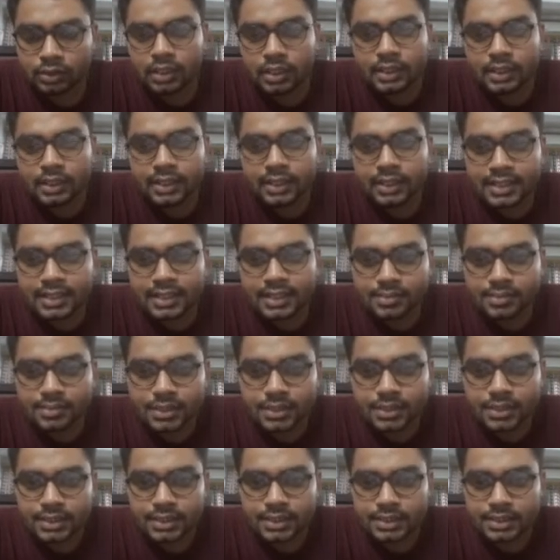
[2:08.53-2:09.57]
transmission
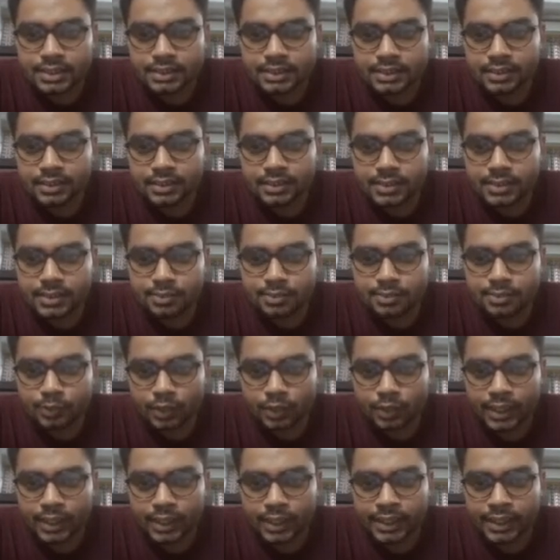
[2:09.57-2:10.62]
system is
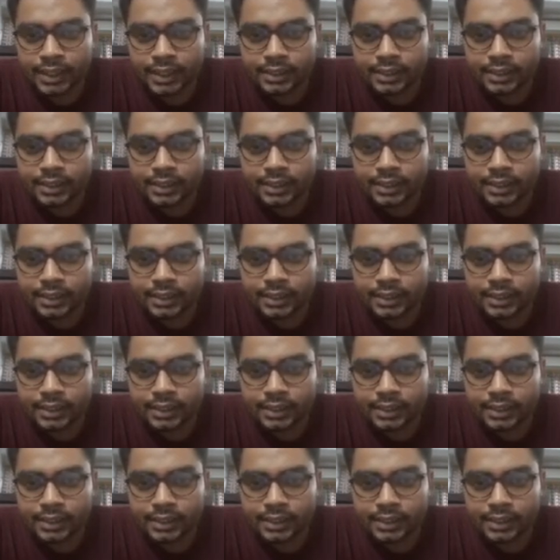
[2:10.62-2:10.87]
provided.